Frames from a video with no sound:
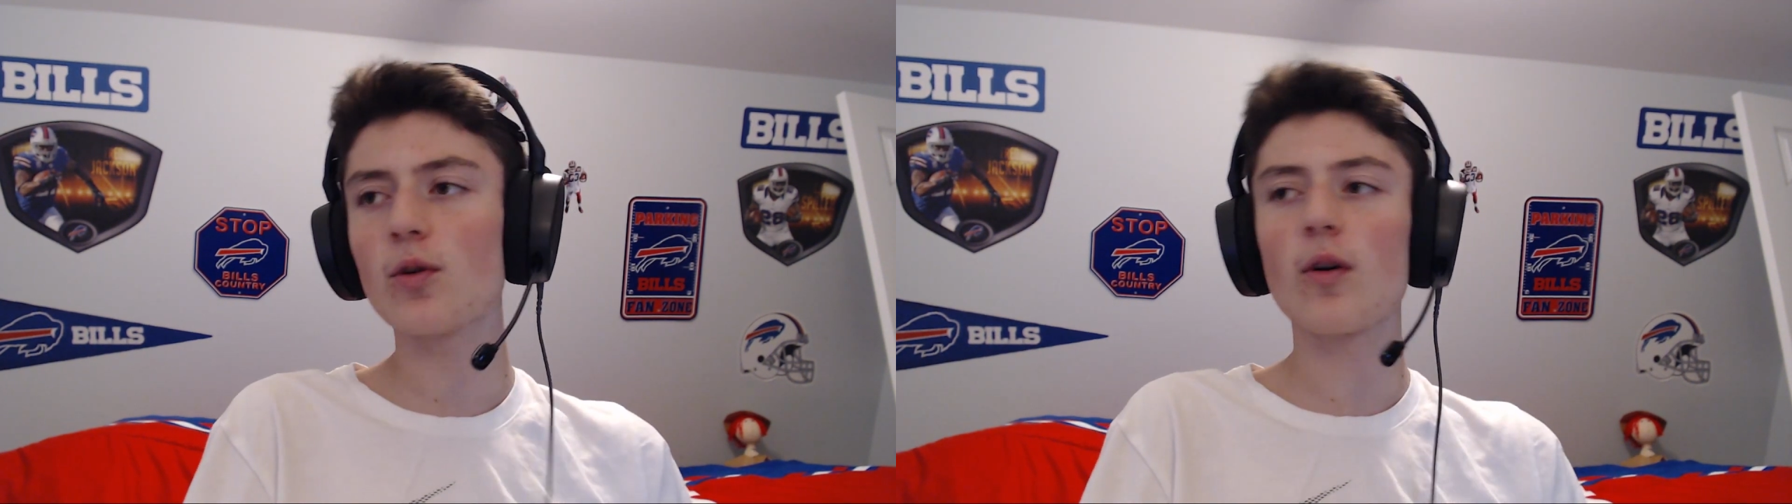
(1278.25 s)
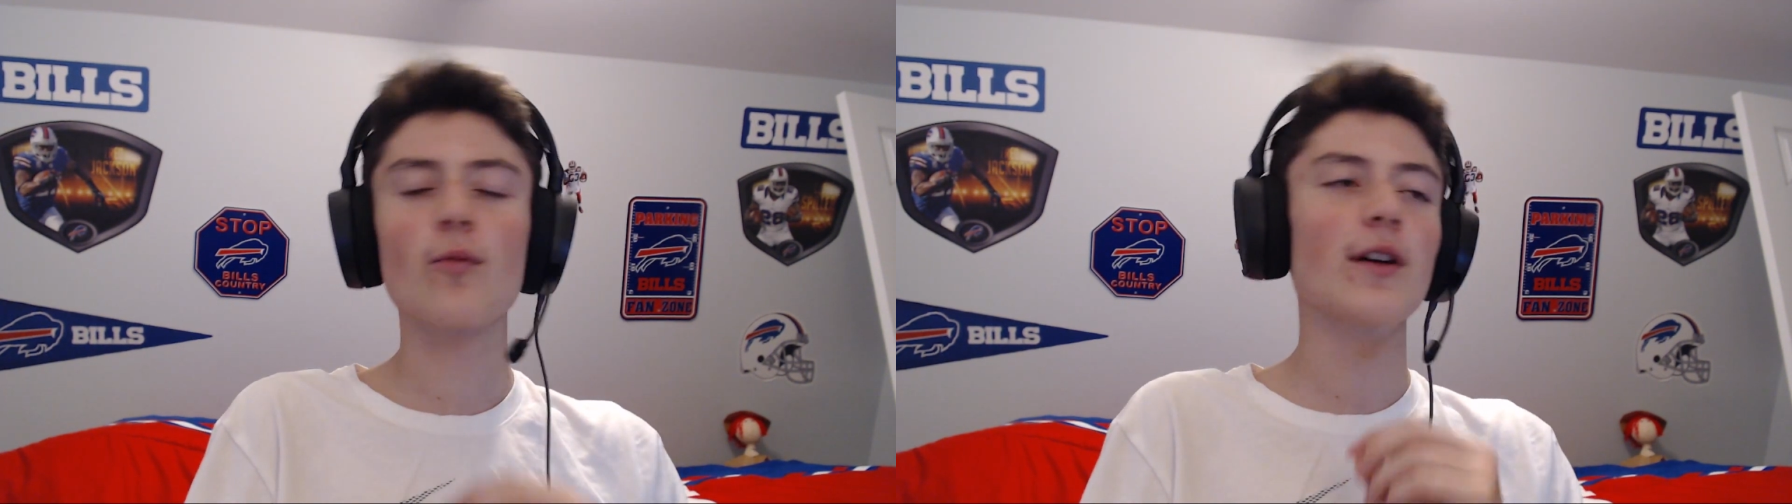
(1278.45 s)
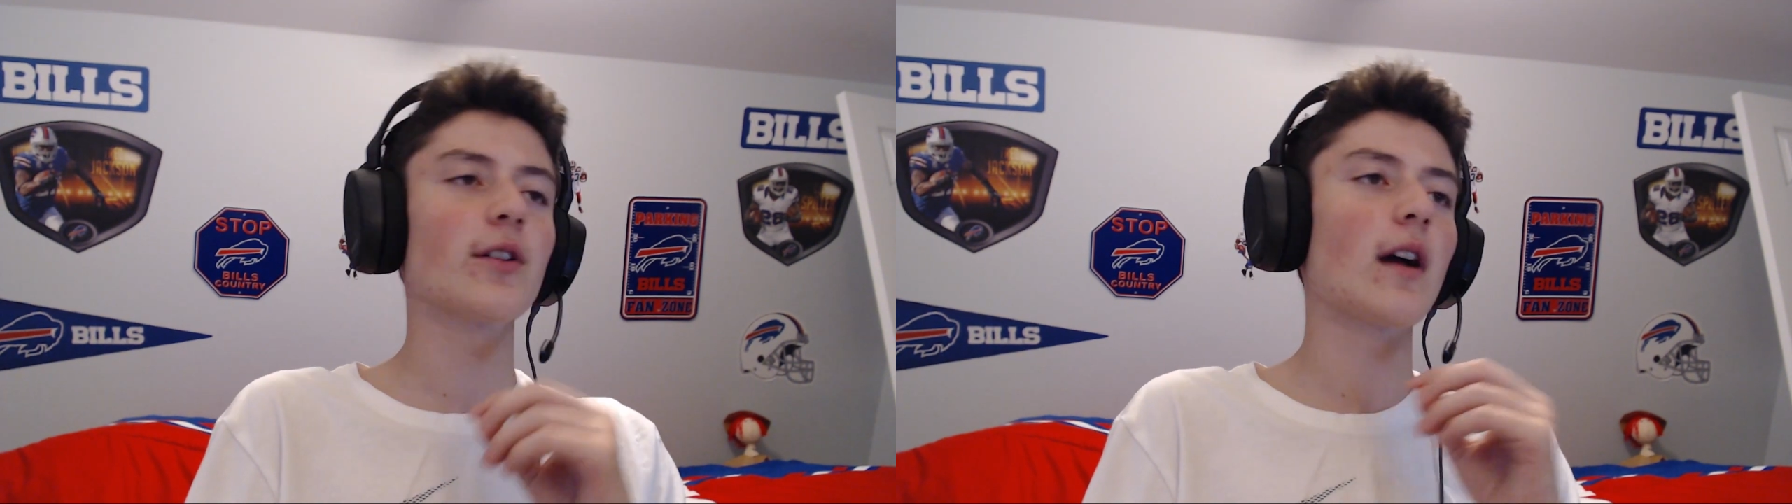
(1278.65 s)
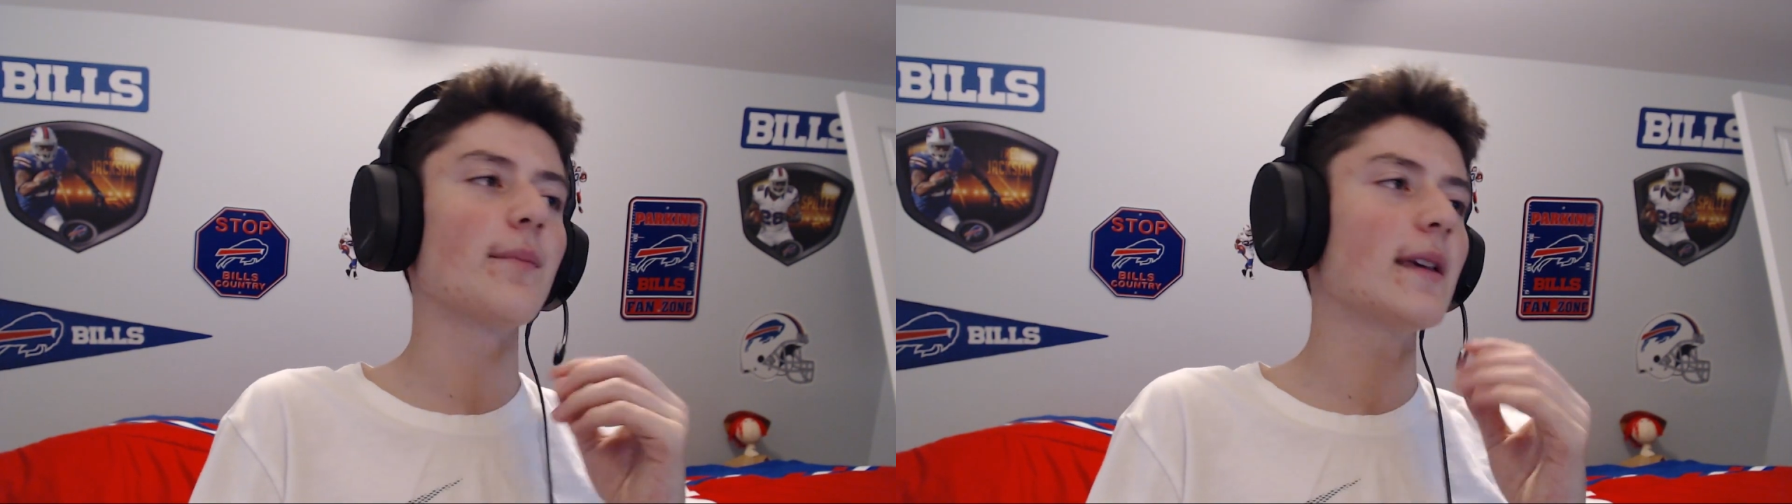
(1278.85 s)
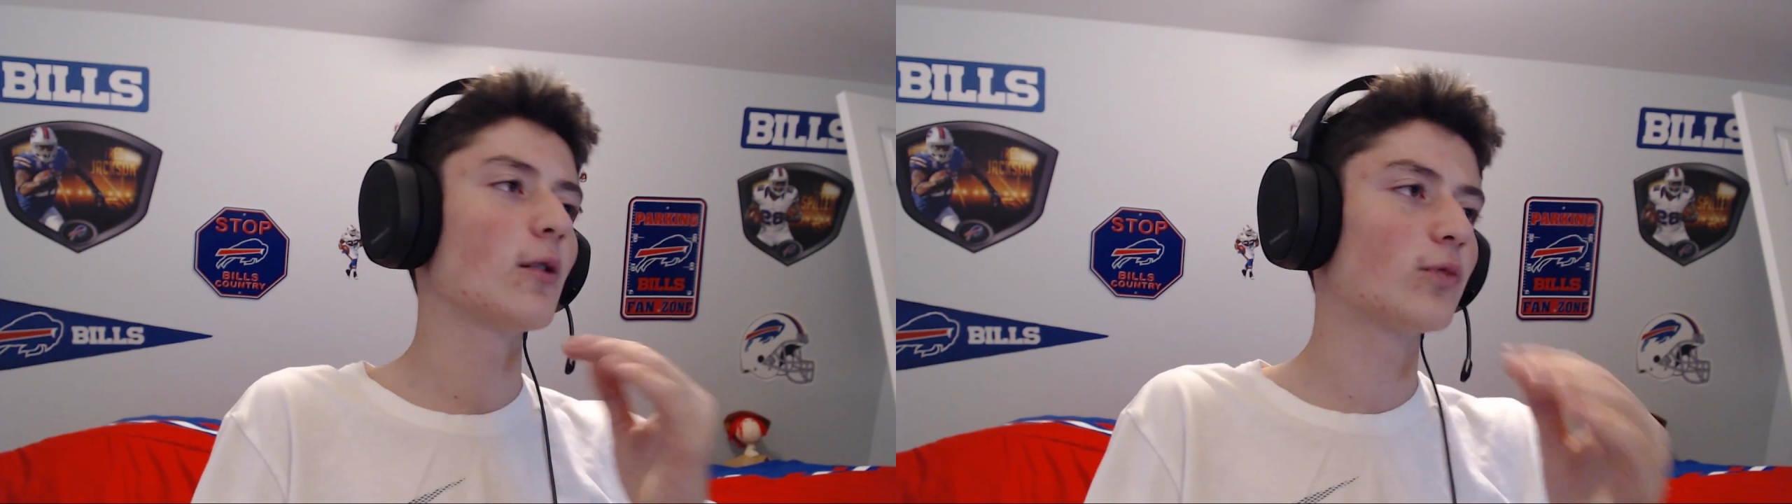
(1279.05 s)
or whether I'm
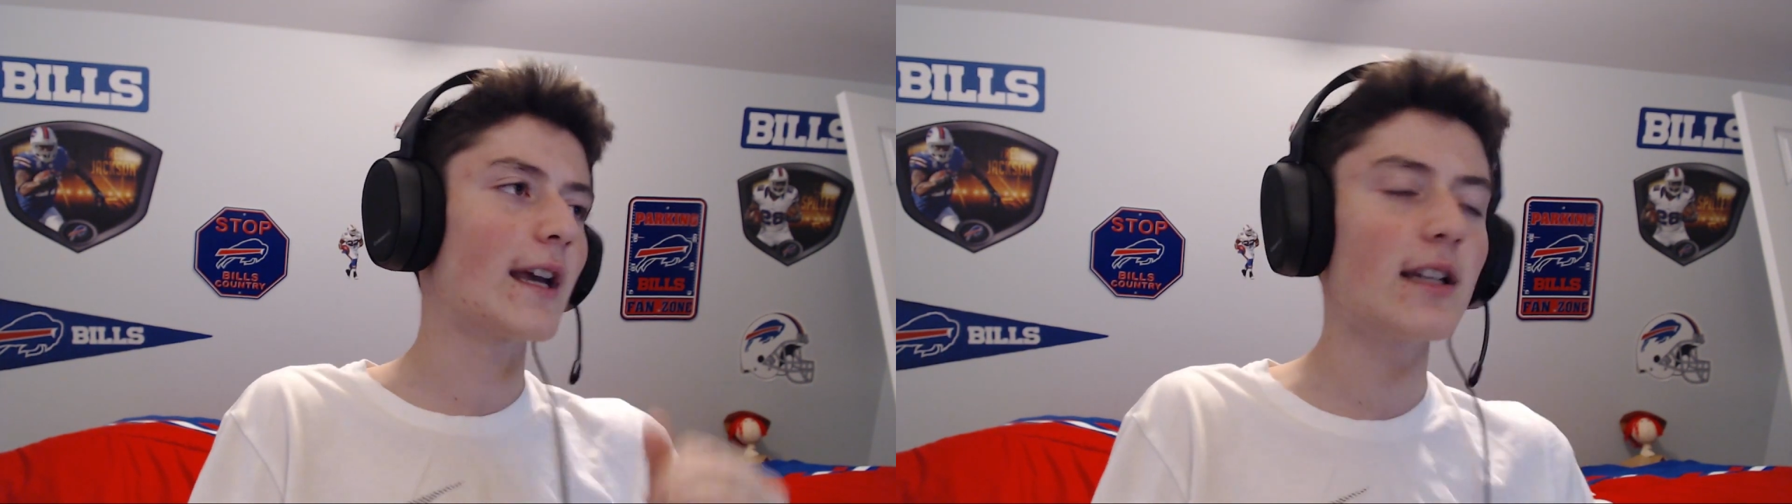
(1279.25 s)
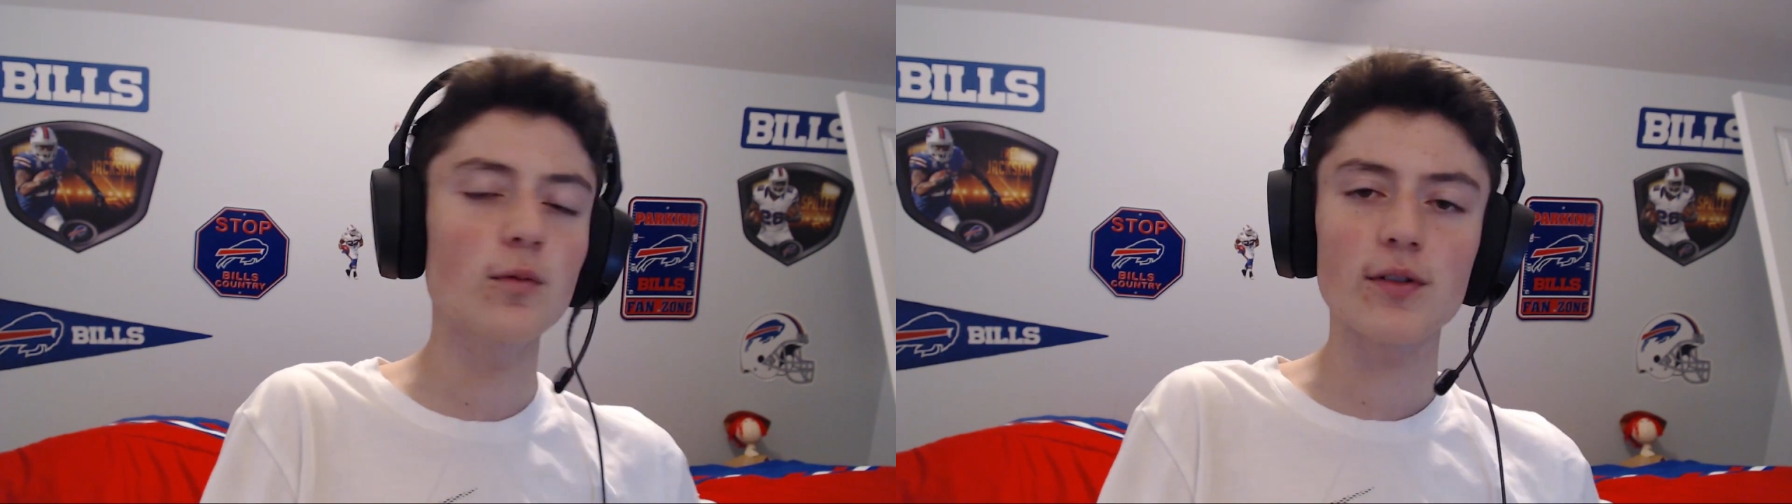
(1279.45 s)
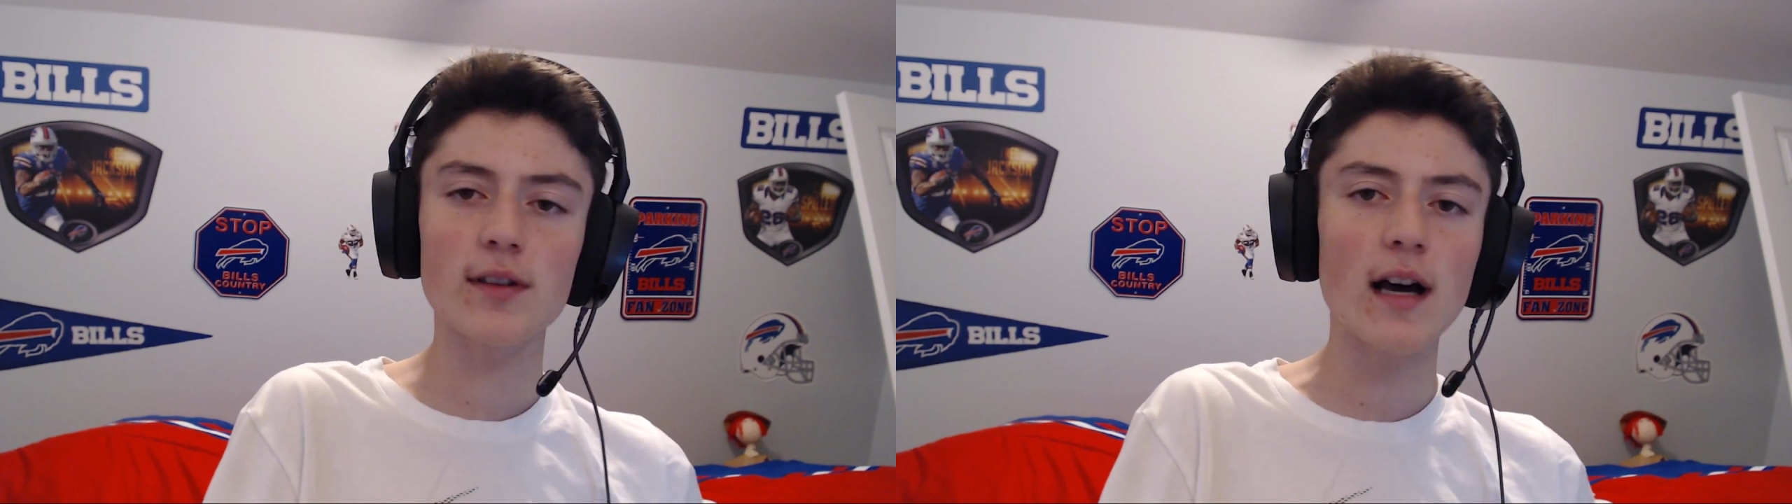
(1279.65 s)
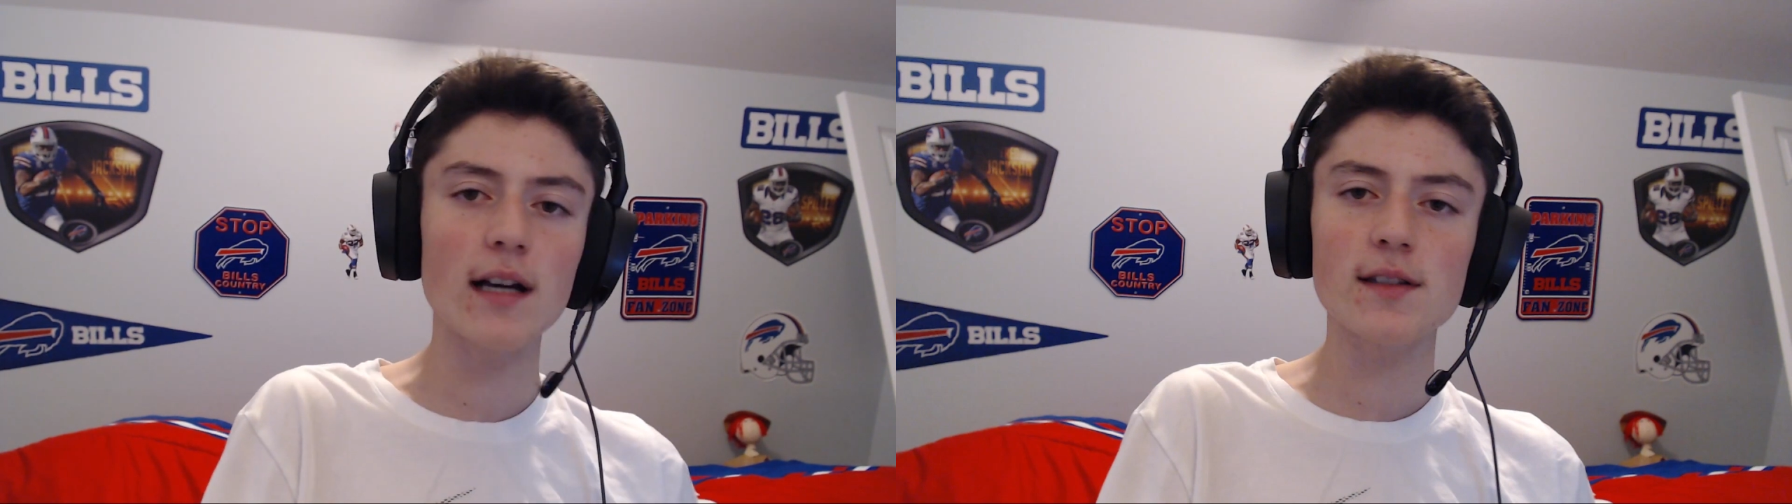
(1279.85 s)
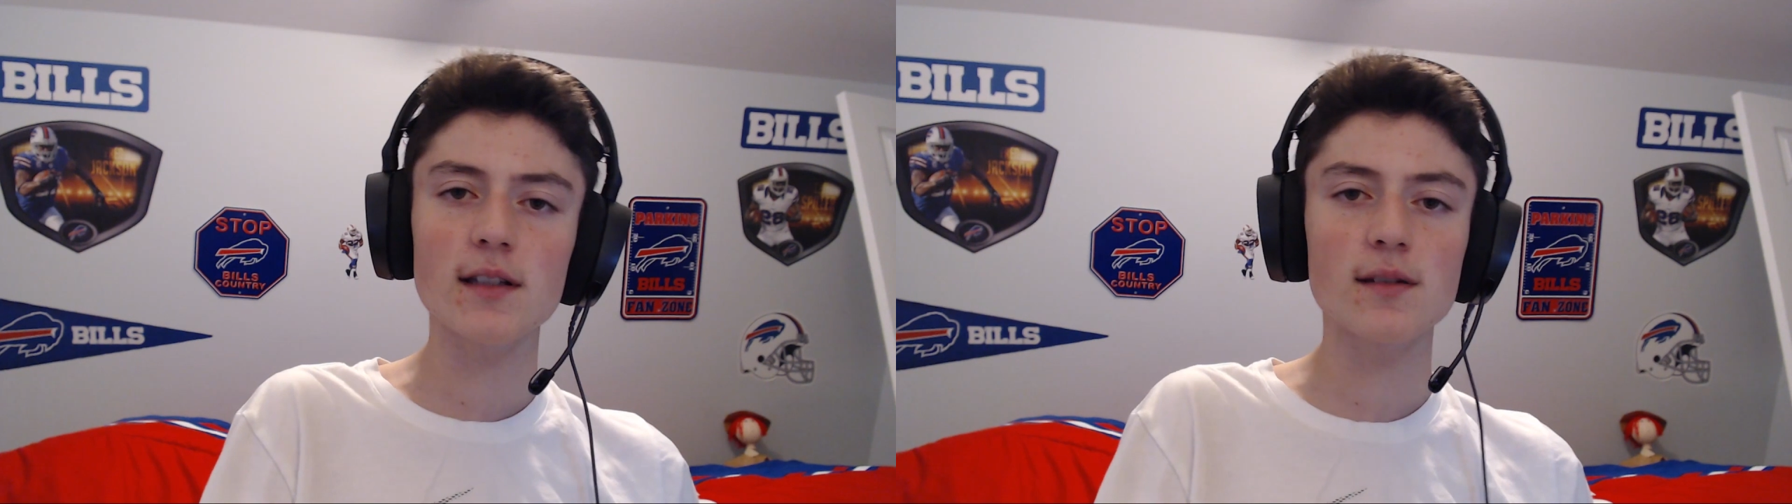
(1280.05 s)
being raided with
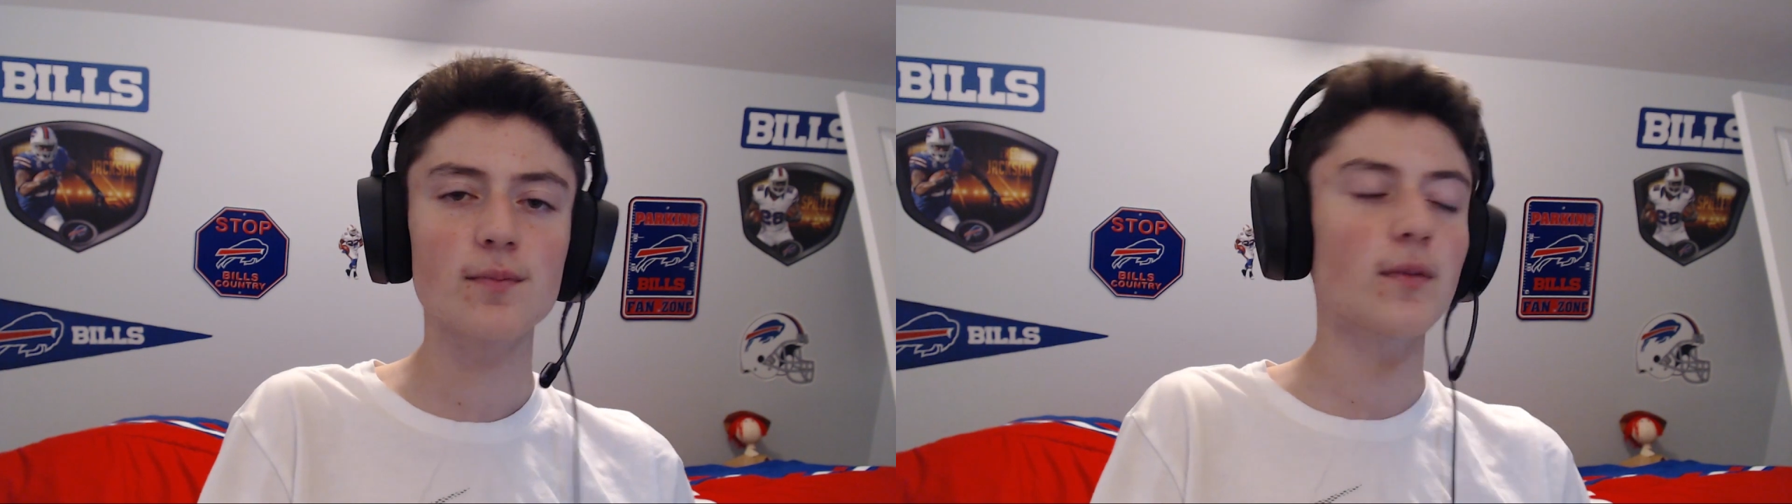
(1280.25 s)
toxics.